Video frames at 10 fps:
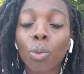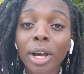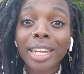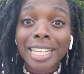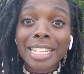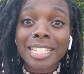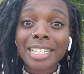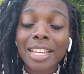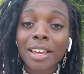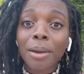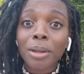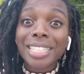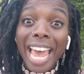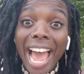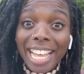what his
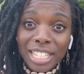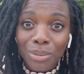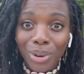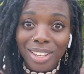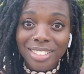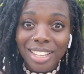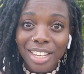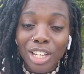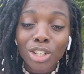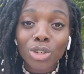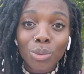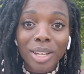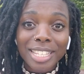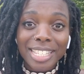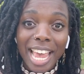task was. He knew what
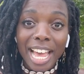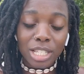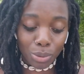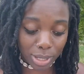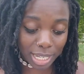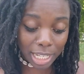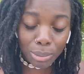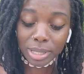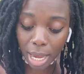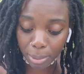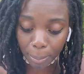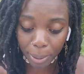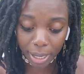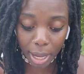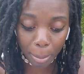his task was, and he was able to
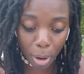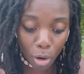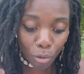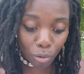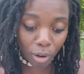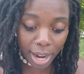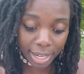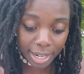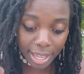pick up right